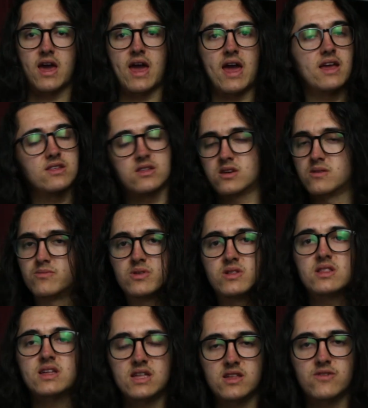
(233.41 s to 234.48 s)
and
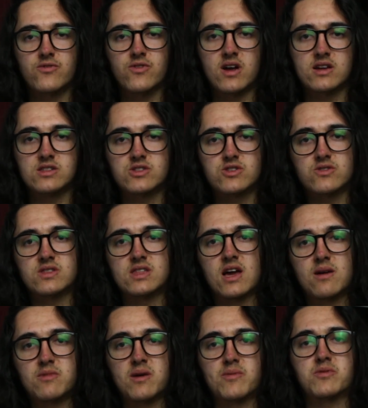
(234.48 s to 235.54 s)
completely forgot to turn the
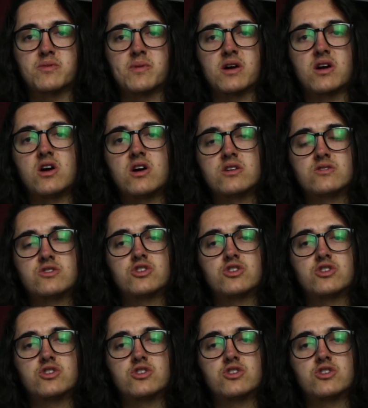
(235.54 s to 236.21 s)
time-lapse back on,